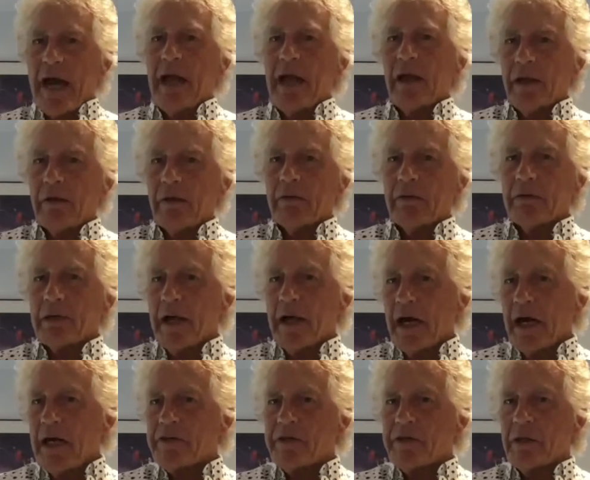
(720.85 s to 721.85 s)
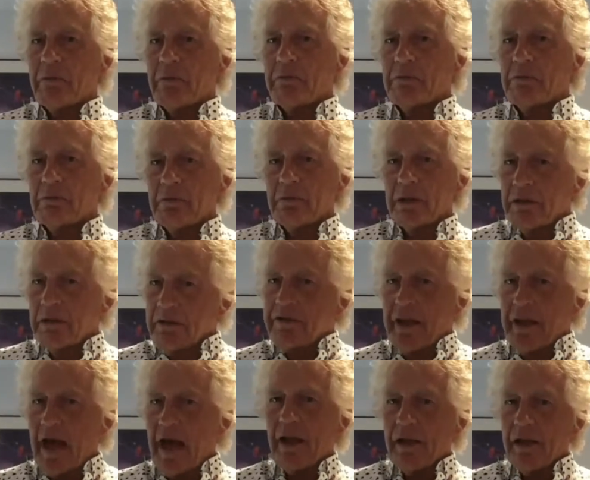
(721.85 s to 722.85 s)
talent, casting
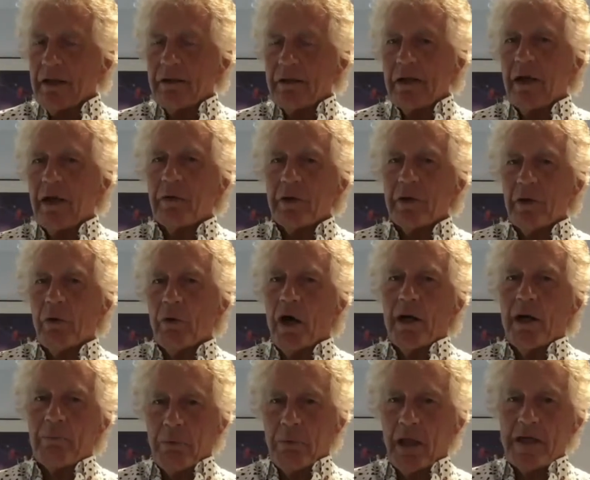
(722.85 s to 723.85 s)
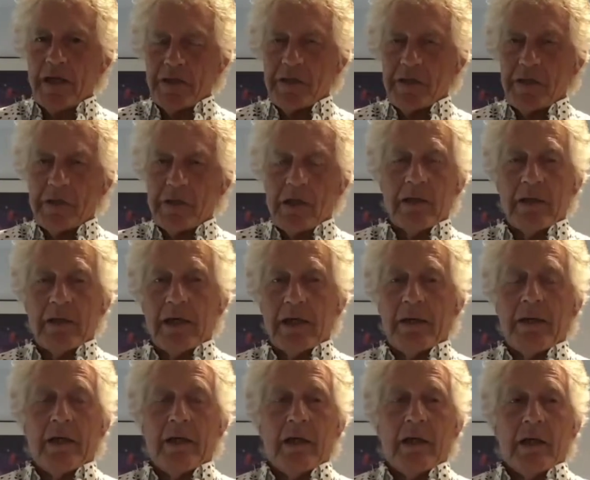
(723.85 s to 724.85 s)
talent, you know, in the right places, and
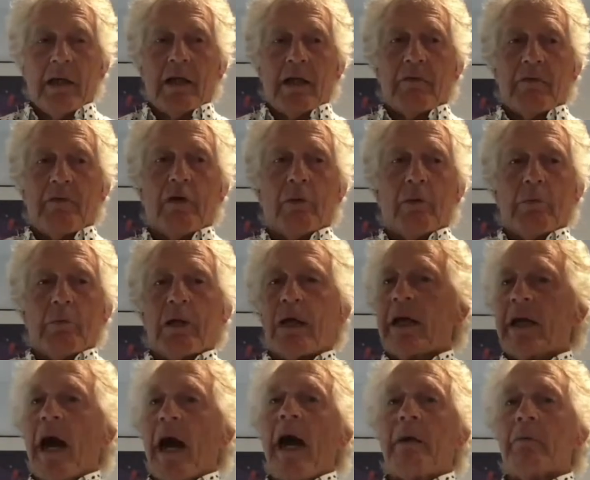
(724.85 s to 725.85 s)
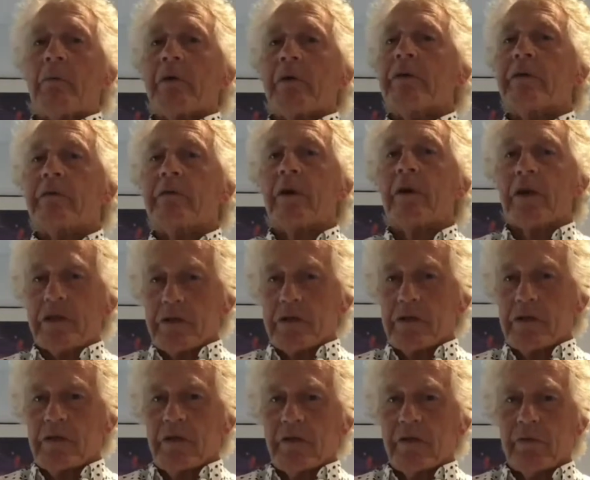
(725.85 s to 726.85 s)
the film, again, was very
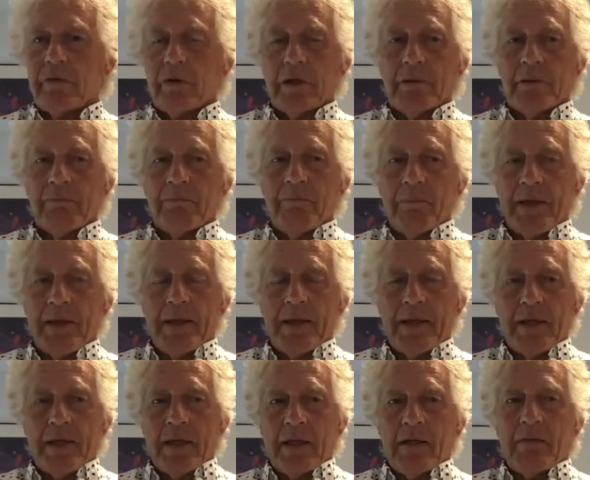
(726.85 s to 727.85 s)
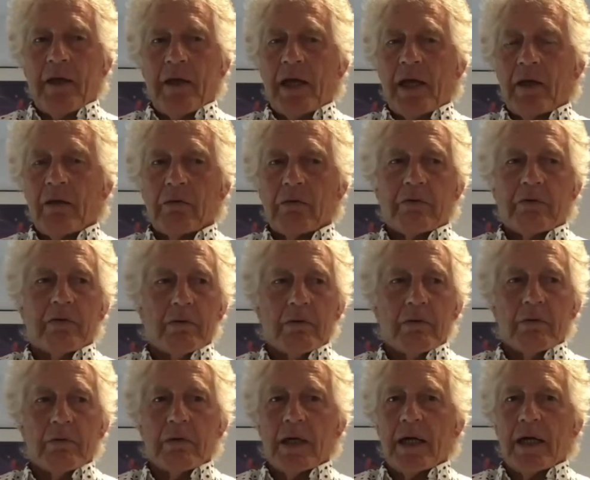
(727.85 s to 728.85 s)
successful, and thank you
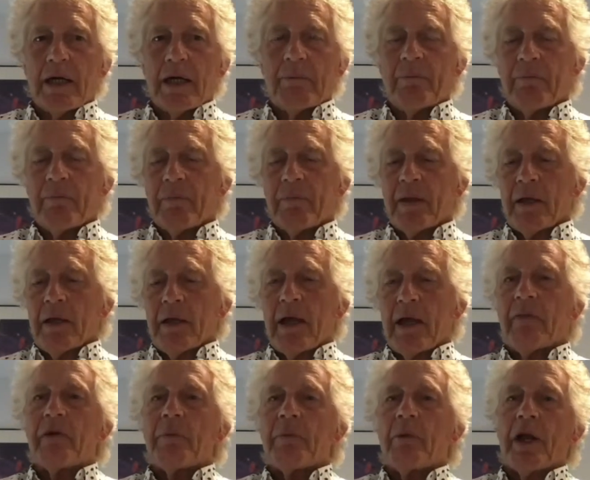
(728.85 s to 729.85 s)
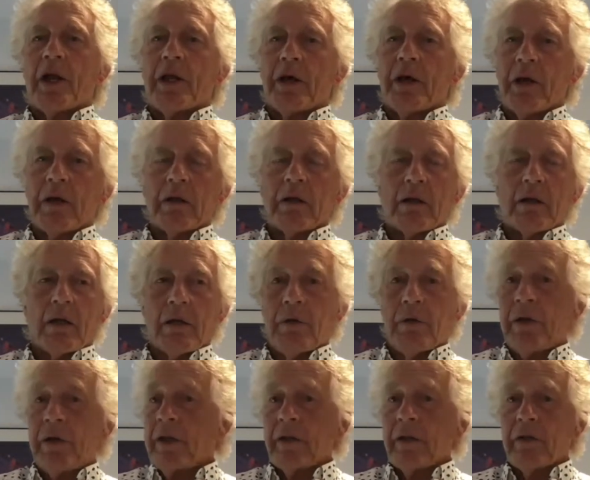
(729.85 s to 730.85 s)
to everybody on it,
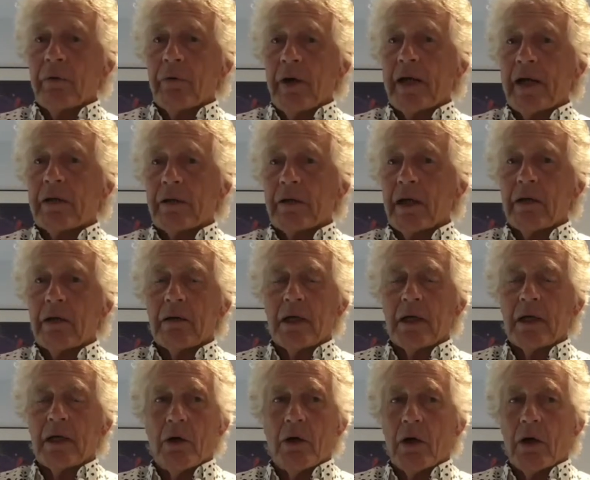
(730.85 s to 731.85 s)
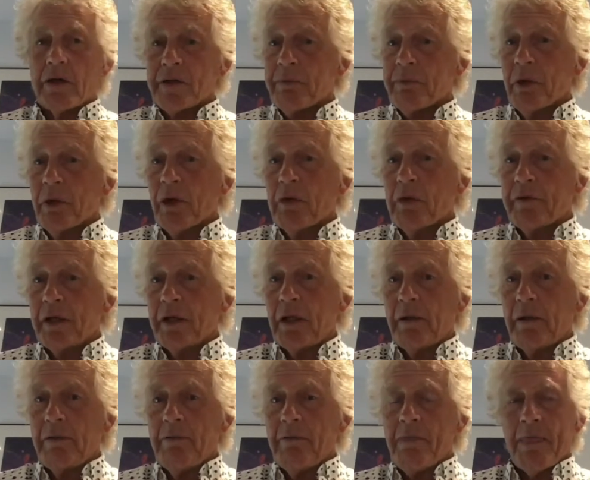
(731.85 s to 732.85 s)
including the director, Morris Murphy,
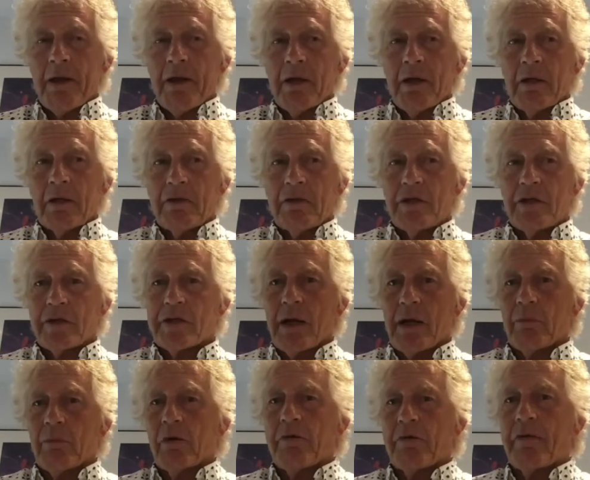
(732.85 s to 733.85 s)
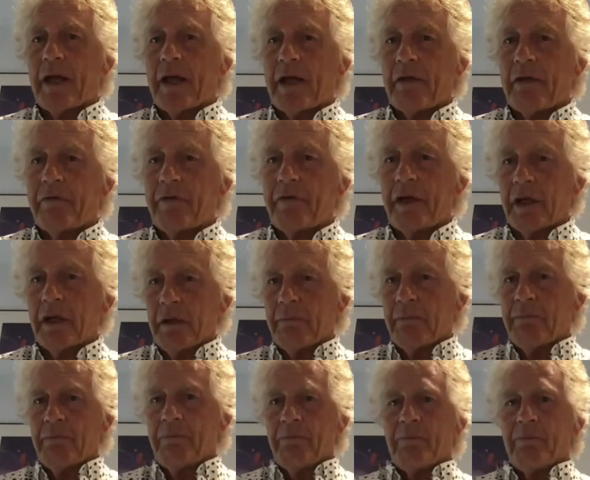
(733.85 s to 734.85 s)
who had just come off Fatty Finn.
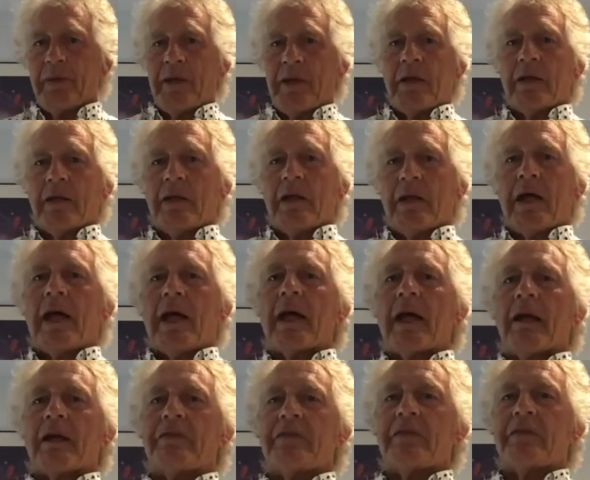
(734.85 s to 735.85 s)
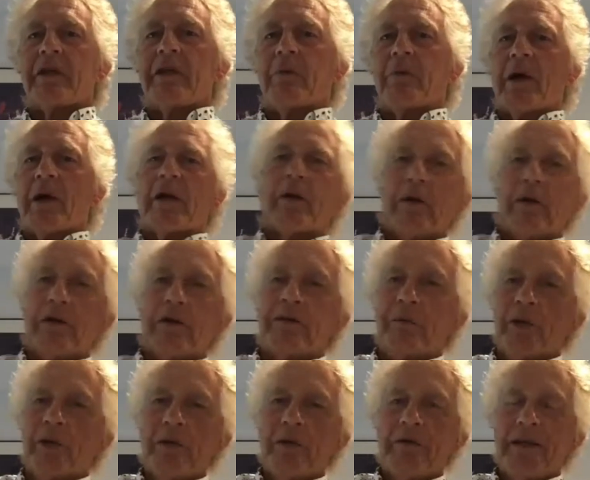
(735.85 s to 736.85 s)
Wow. And I said, you want to do
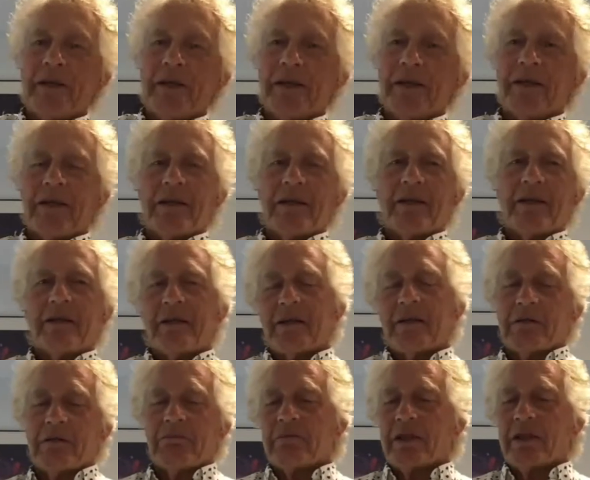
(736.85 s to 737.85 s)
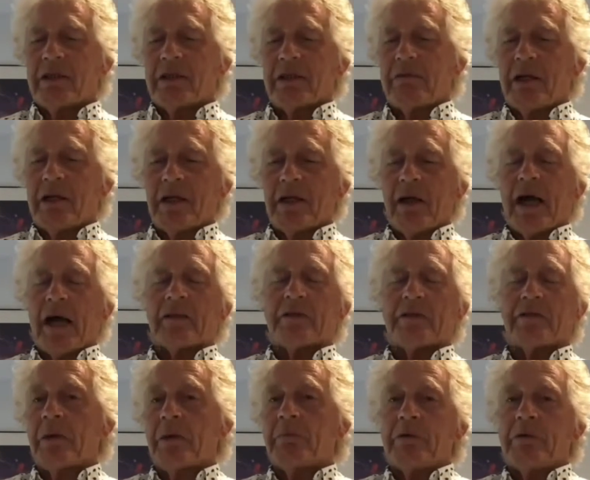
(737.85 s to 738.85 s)
this movie? And he liked
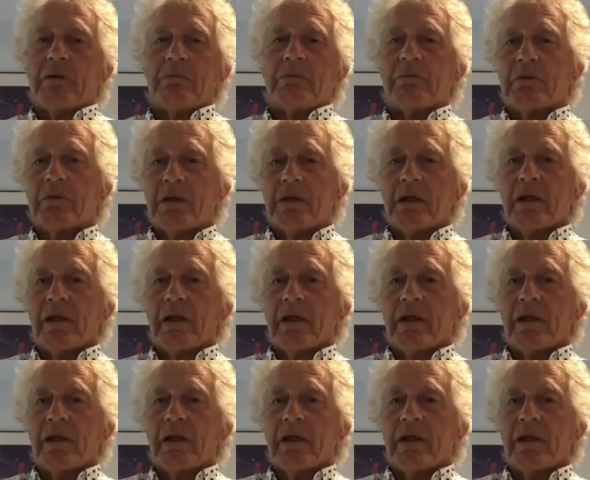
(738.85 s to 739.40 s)
the script, and